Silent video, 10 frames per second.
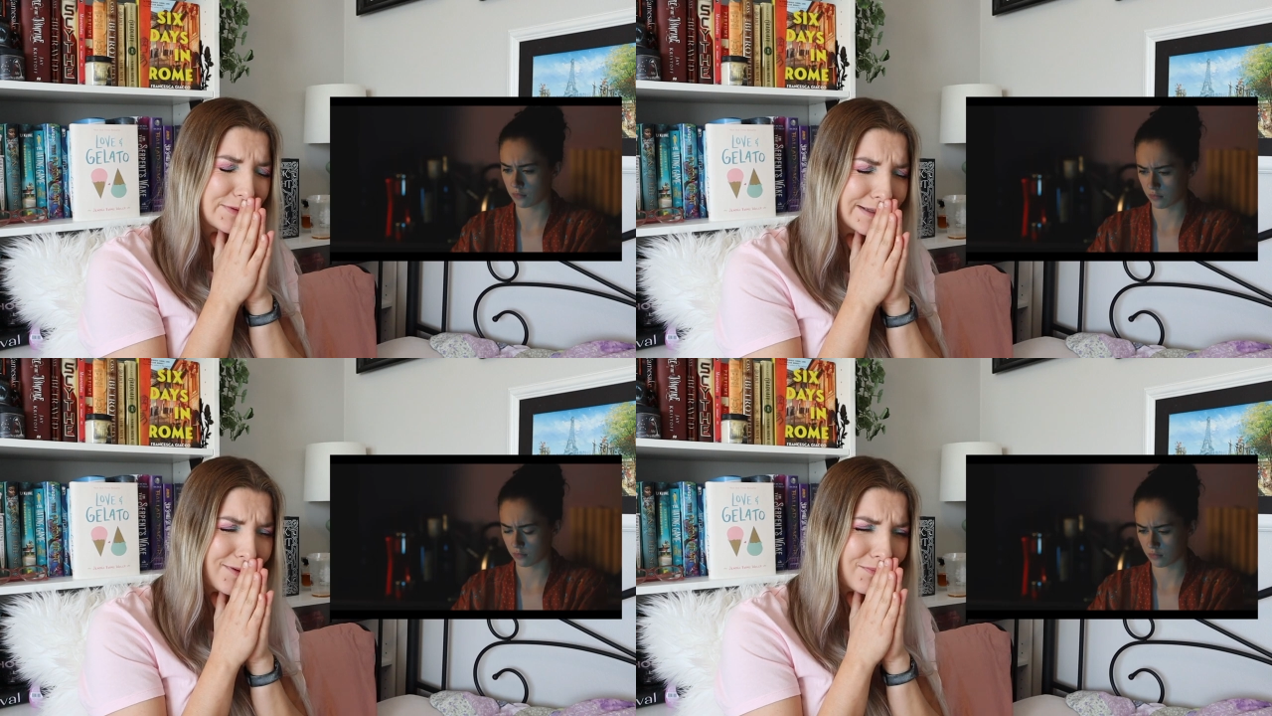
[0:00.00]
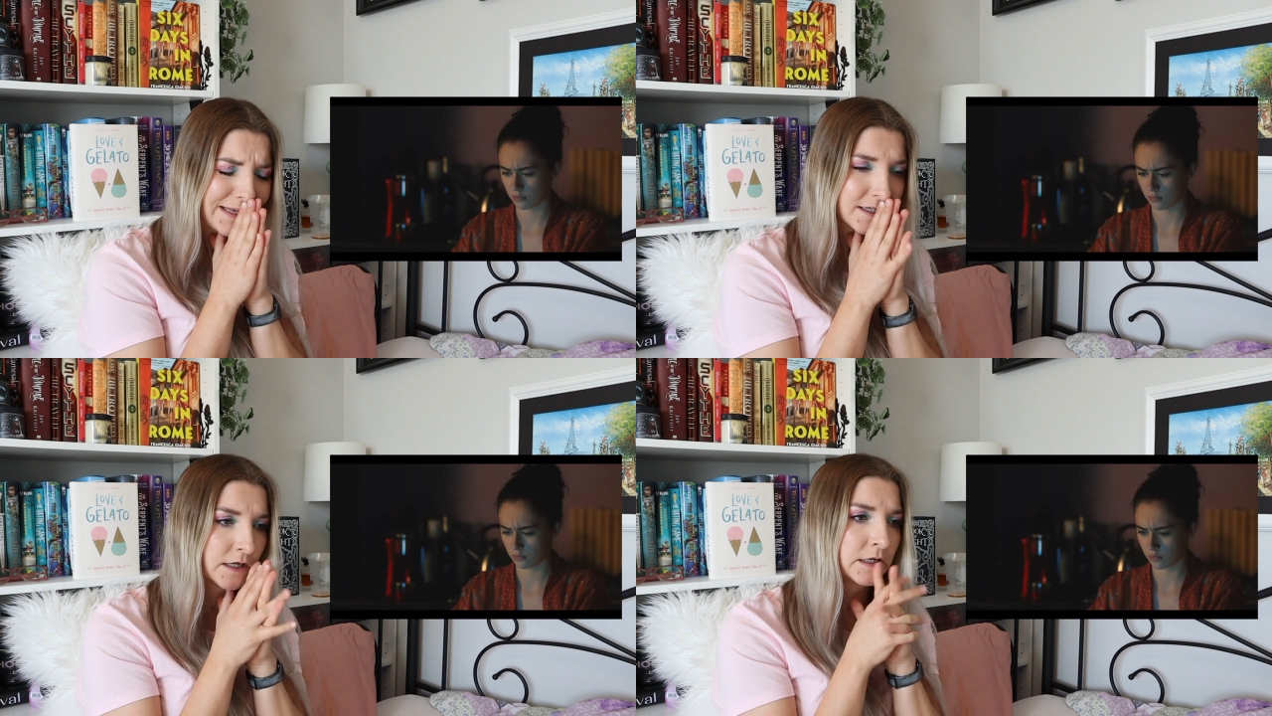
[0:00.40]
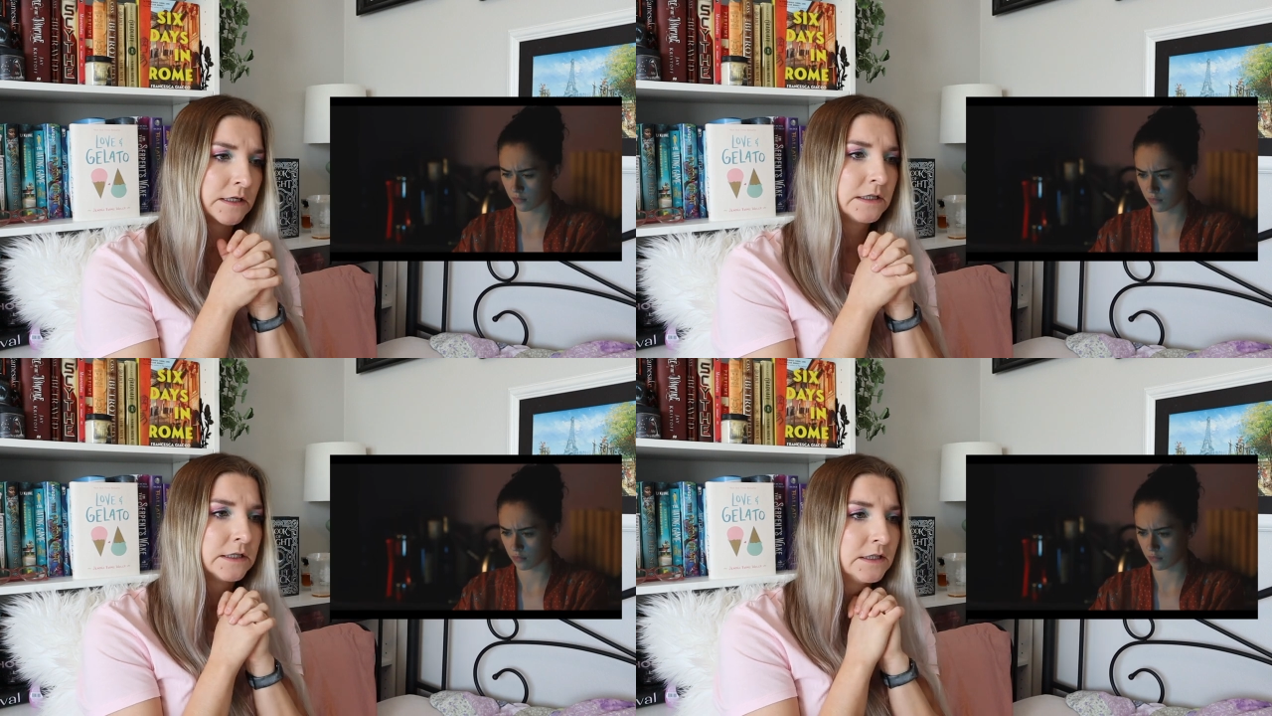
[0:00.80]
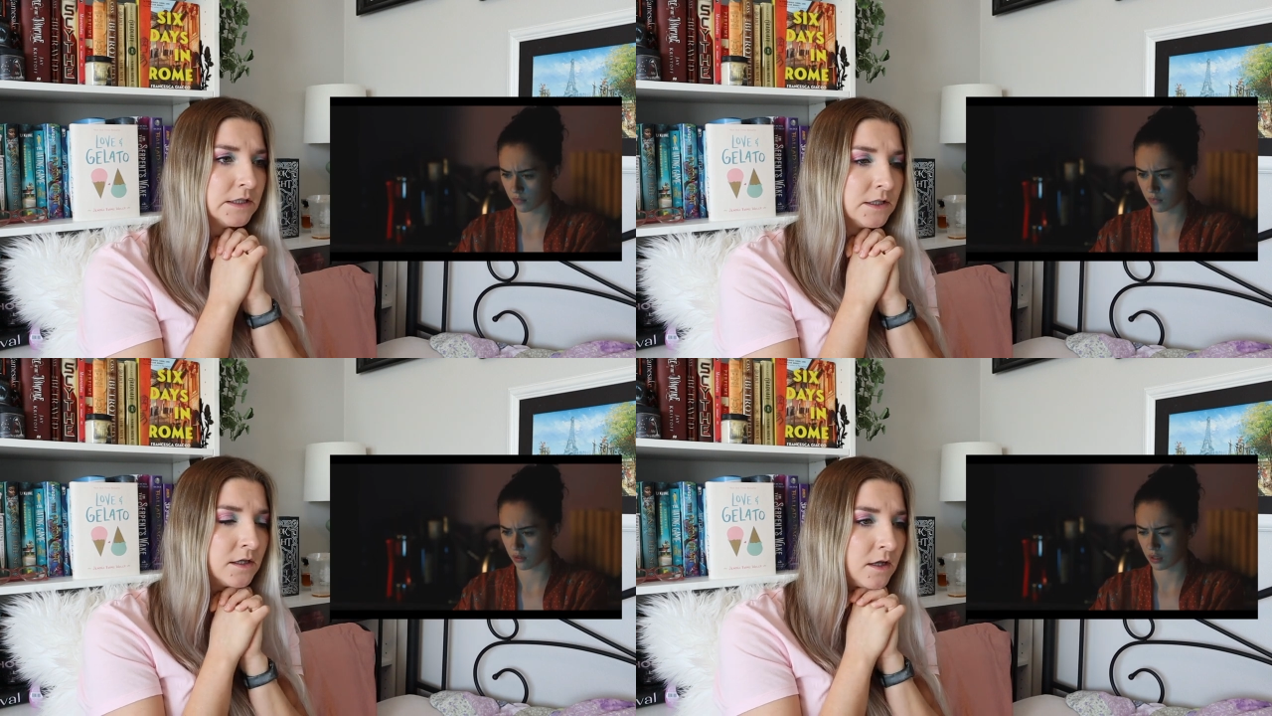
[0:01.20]

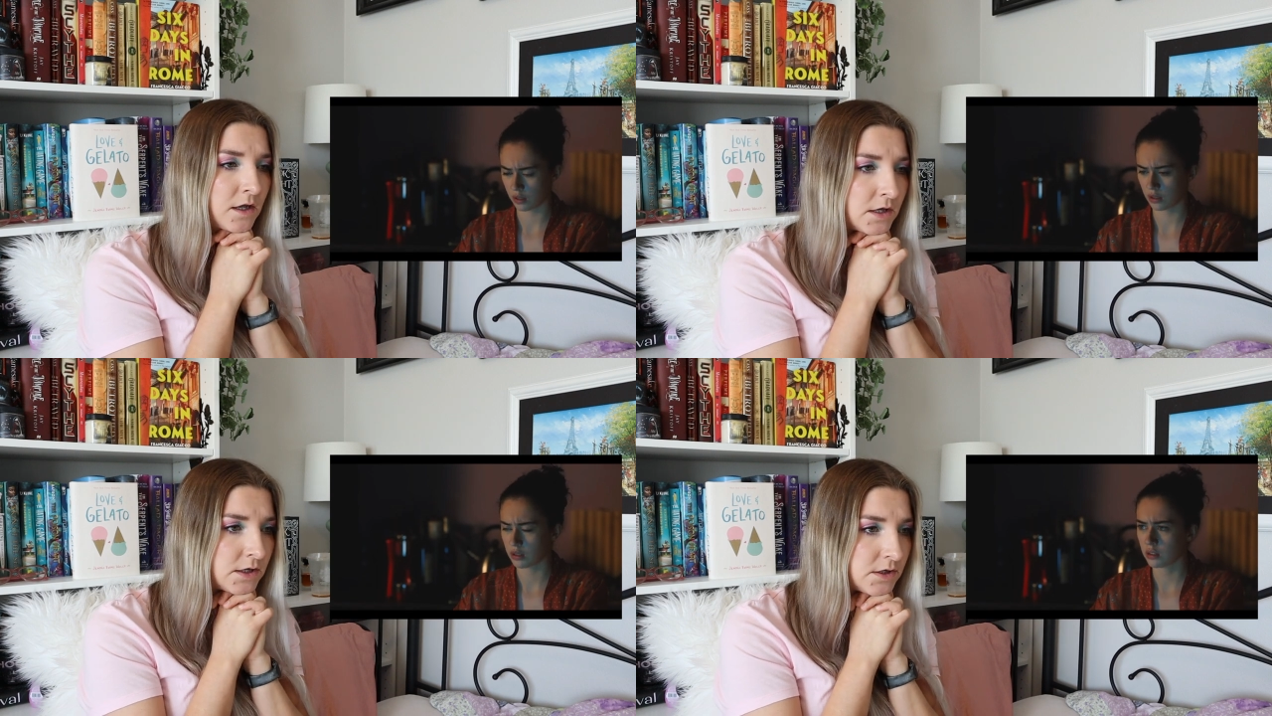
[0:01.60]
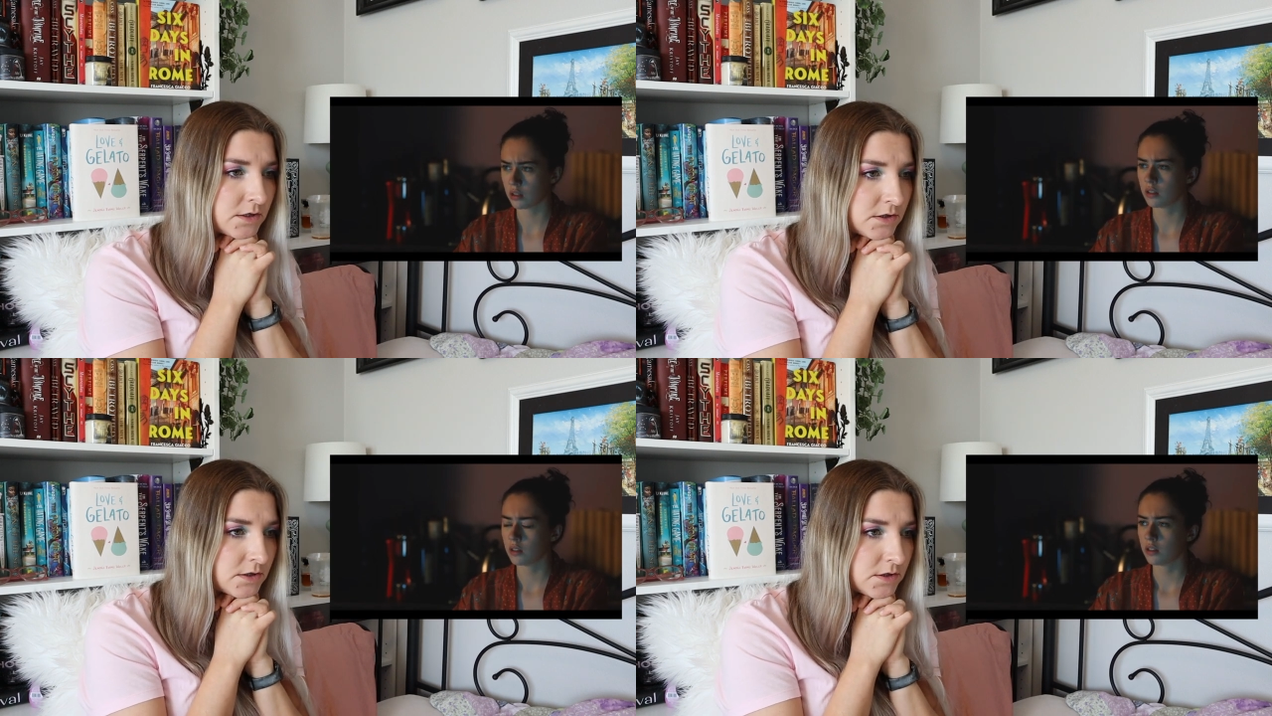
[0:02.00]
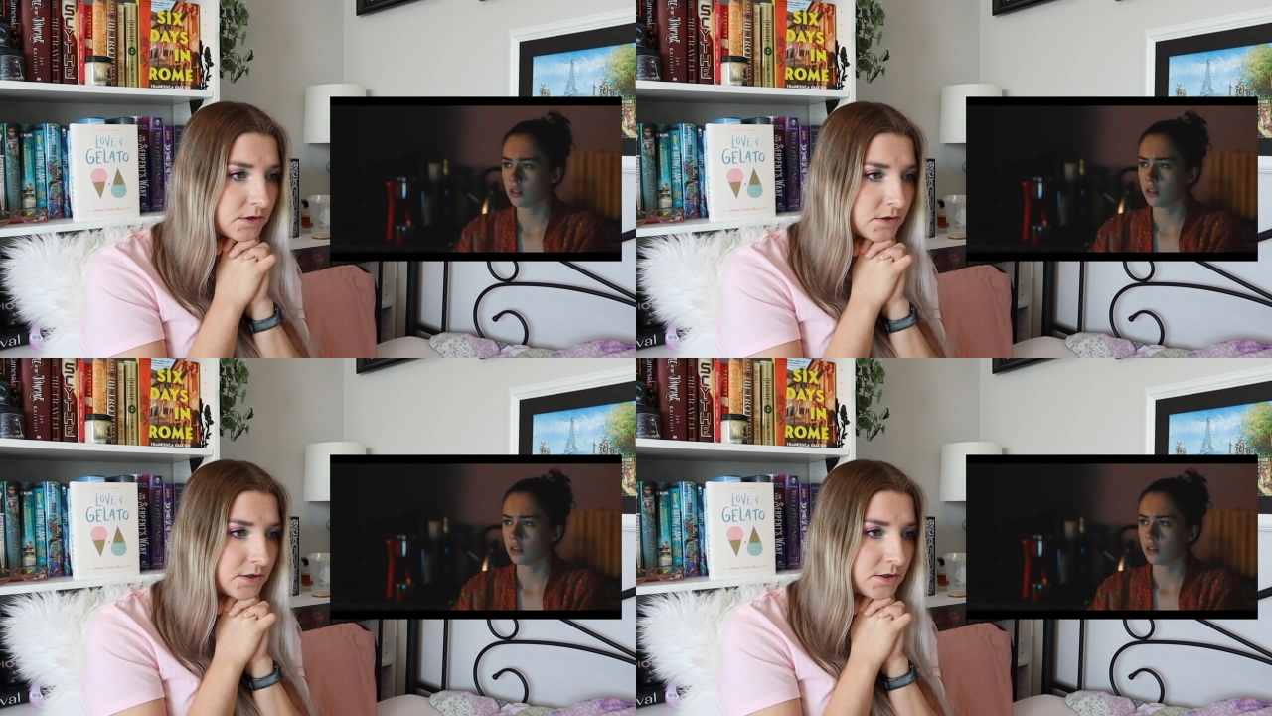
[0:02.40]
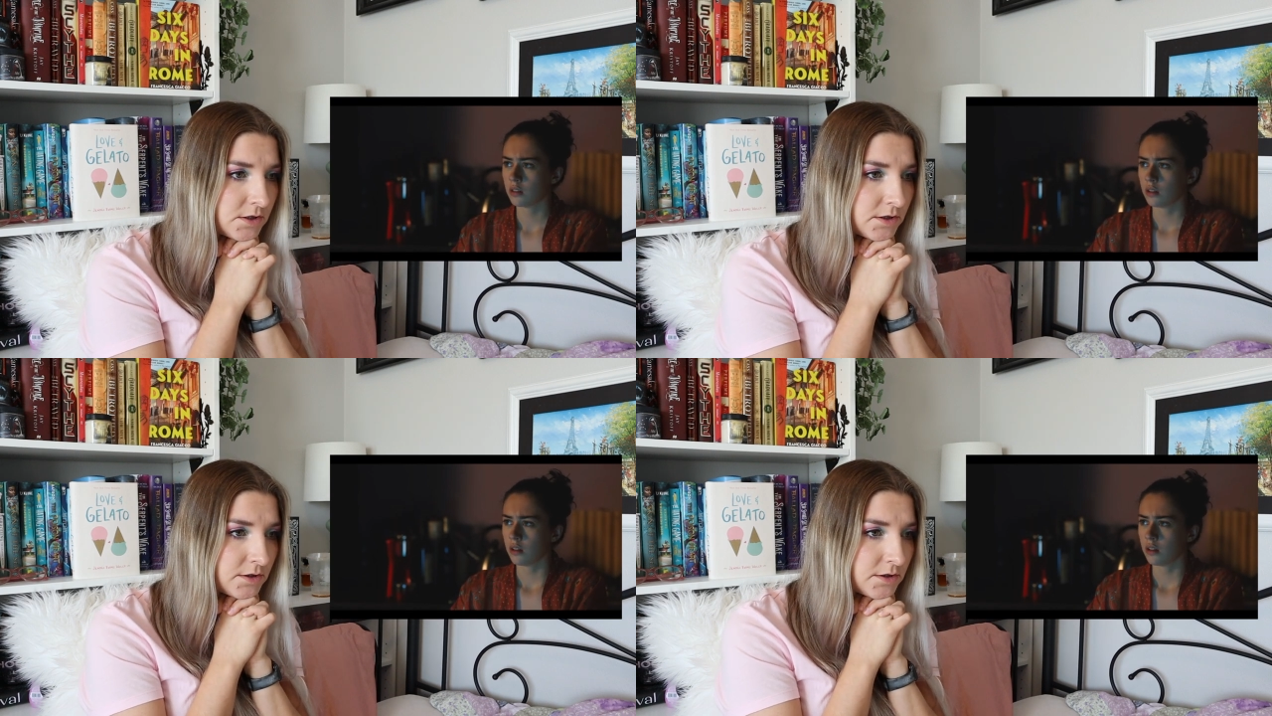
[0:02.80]
Nobody speaks.